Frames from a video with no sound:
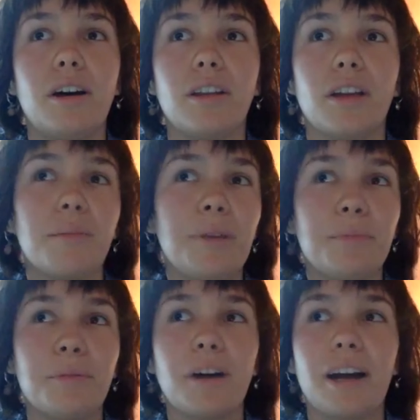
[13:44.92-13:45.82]
lot of
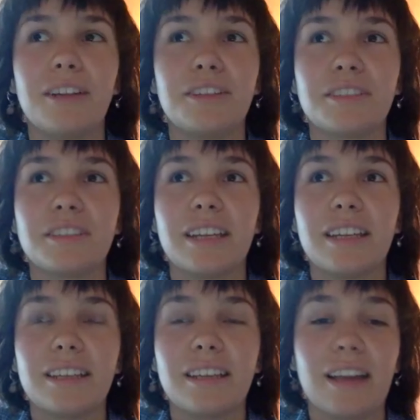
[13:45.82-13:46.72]
people I just
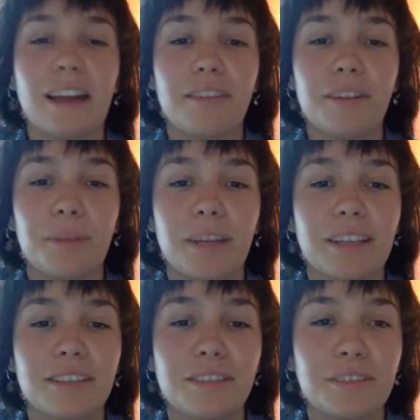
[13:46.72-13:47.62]
like have it in my
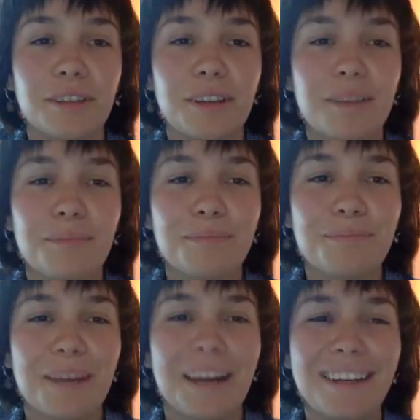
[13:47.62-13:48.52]
Instagram
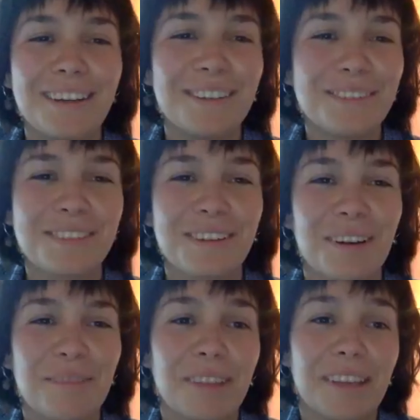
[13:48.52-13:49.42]
bio, so
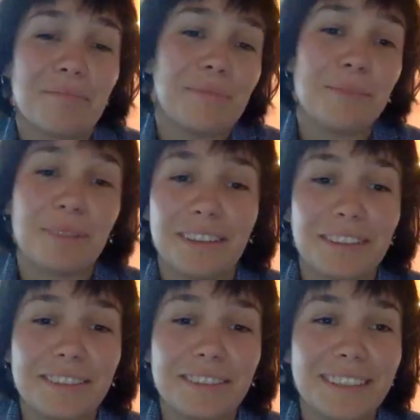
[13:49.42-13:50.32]
I'm like, maybe
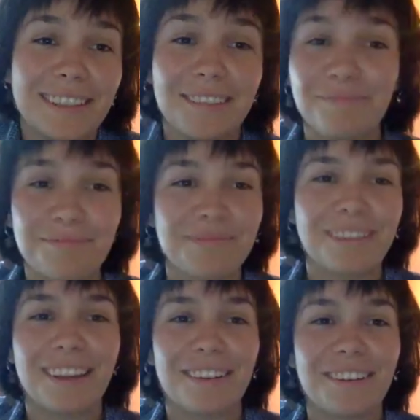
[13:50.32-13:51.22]
they'll see it,
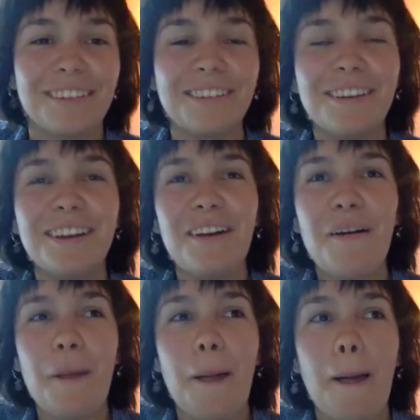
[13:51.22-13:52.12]
I don't know.
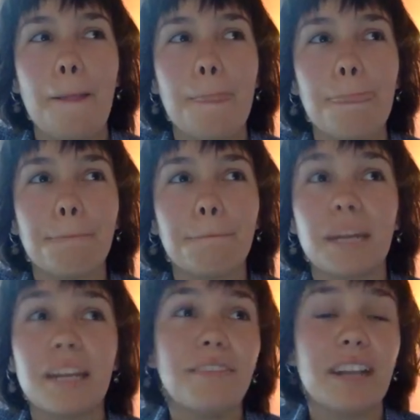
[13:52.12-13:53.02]

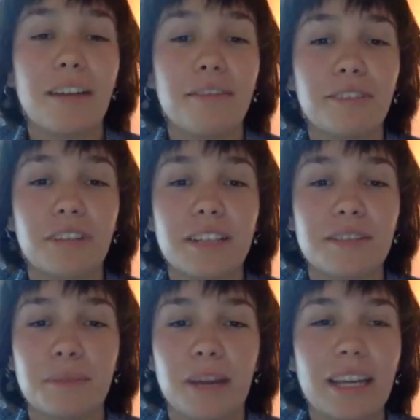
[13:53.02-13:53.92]
But I even have
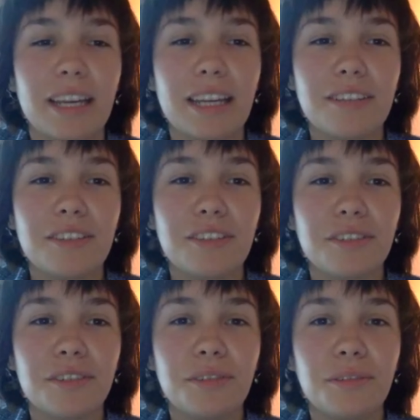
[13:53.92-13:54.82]
friends my age
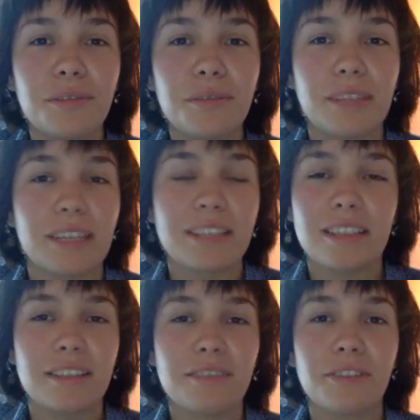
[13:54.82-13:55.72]
who, like
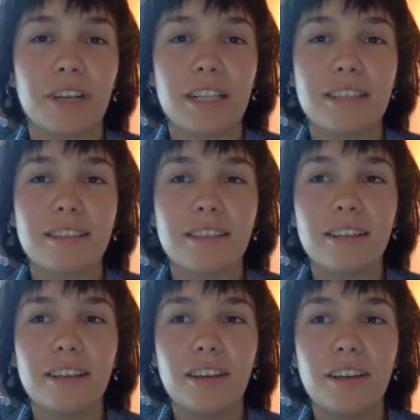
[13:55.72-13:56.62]
cis friends,
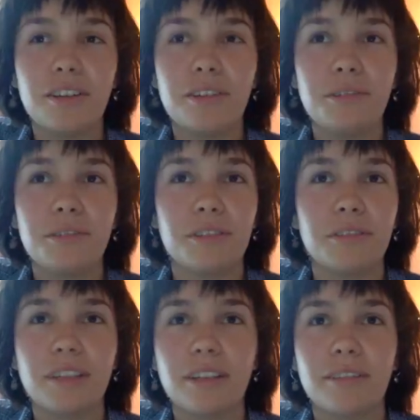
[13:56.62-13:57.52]
who
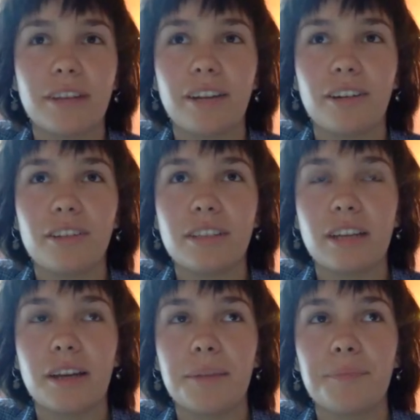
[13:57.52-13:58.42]
don't get it right all the
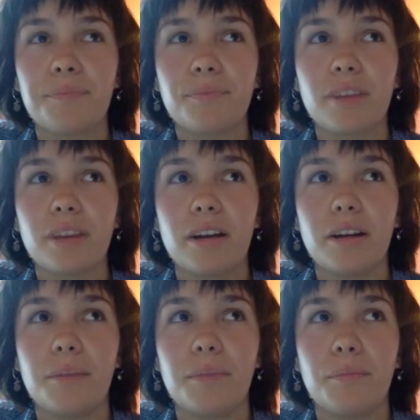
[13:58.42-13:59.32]
time.
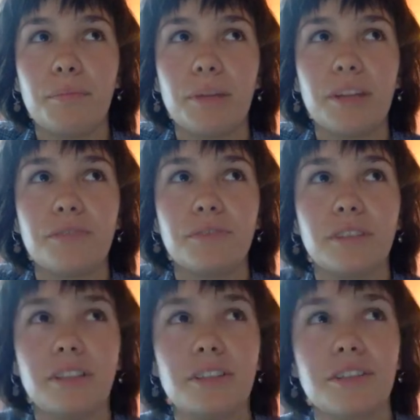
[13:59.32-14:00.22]
But it's
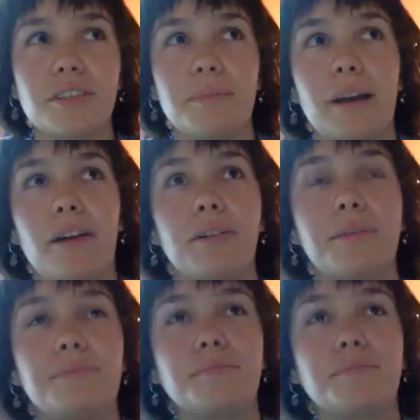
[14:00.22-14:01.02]
really just about,